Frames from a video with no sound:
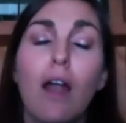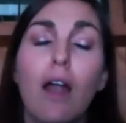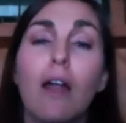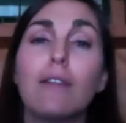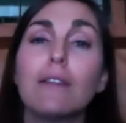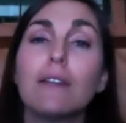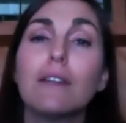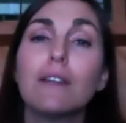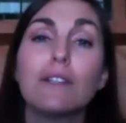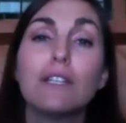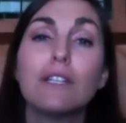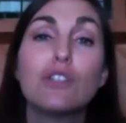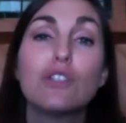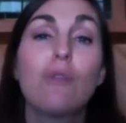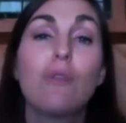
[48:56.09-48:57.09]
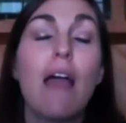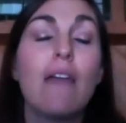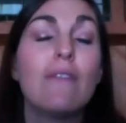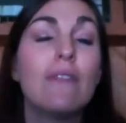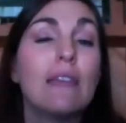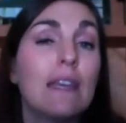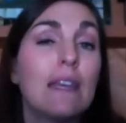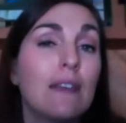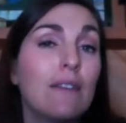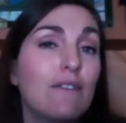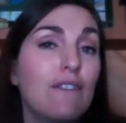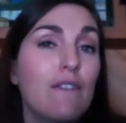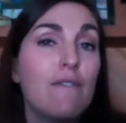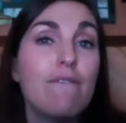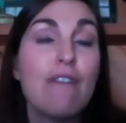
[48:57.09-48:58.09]
literally driving in
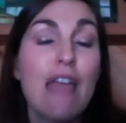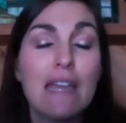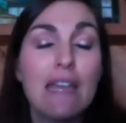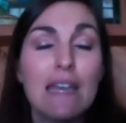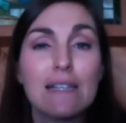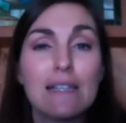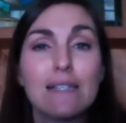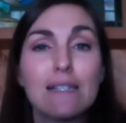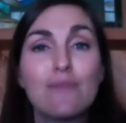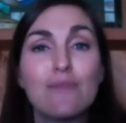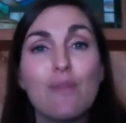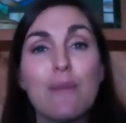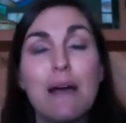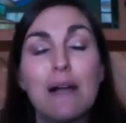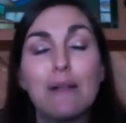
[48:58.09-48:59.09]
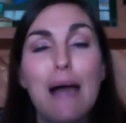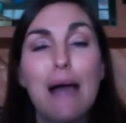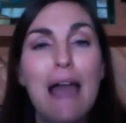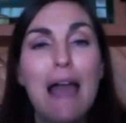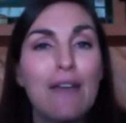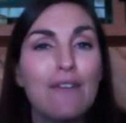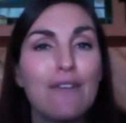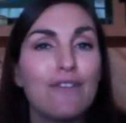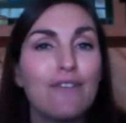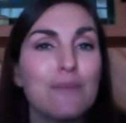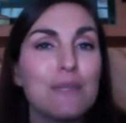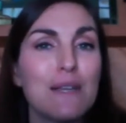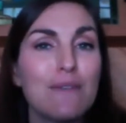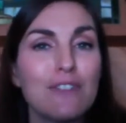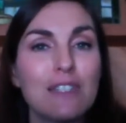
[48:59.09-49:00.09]
from Vegas, from LA, from
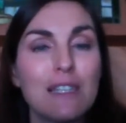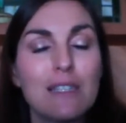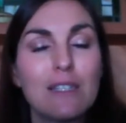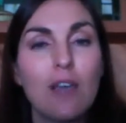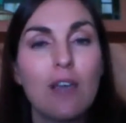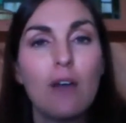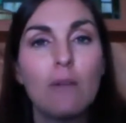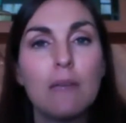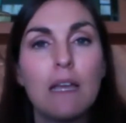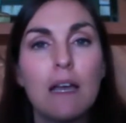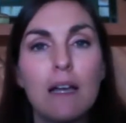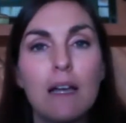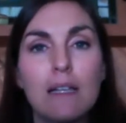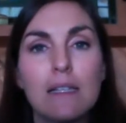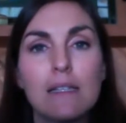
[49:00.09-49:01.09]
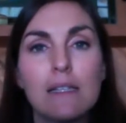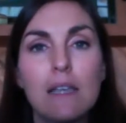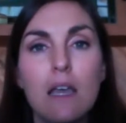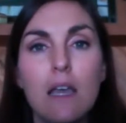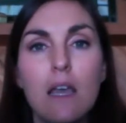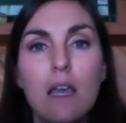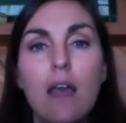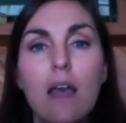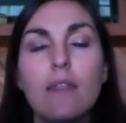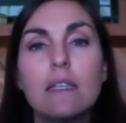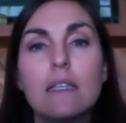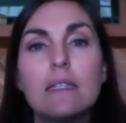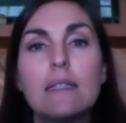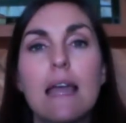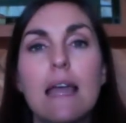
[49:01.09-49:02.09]
San Francisco, because
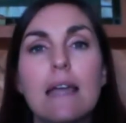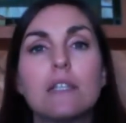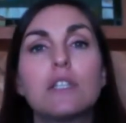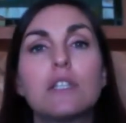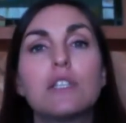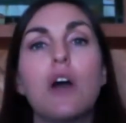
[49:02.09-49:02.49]
this day is so